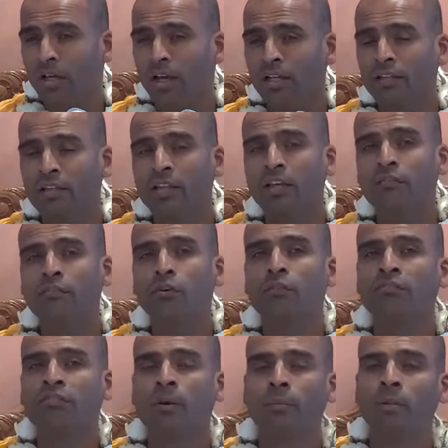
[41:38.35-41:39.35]
And
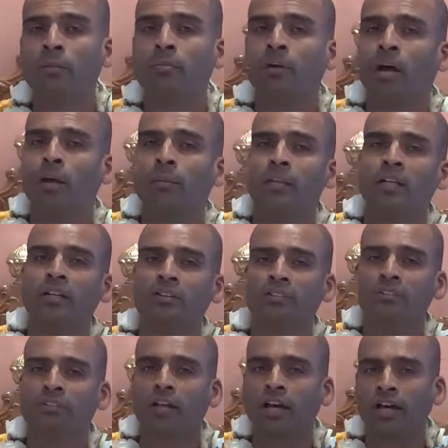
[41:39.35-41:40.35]
therefore, from the
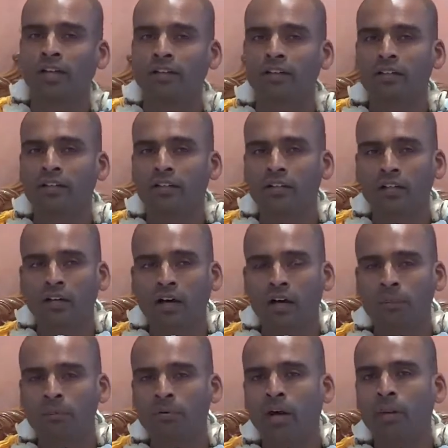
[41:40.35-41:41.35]
brahmana's side,
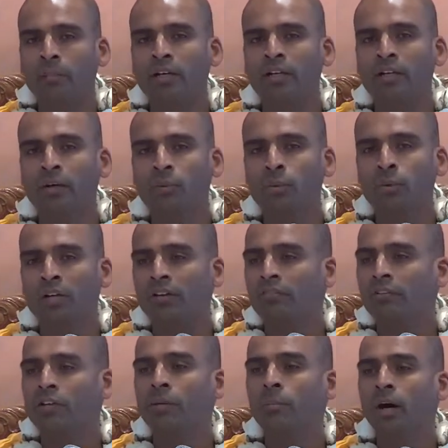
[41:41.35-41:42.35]
a brahmana will
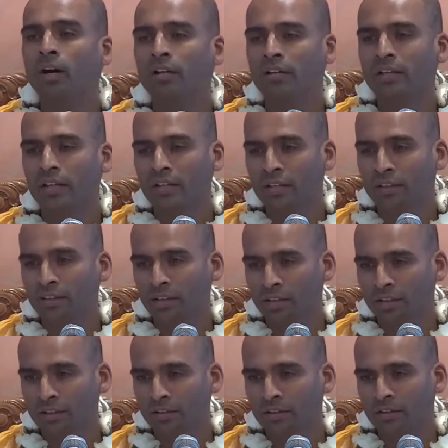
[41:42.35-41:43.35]
never demand
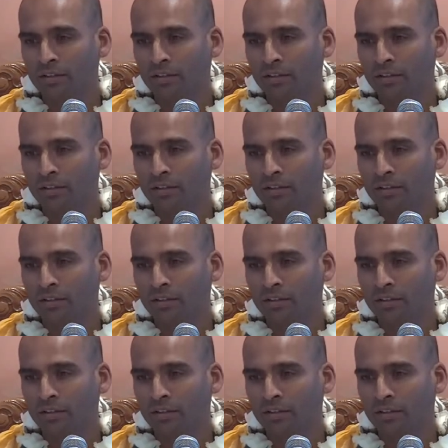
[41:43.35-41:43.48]
anything.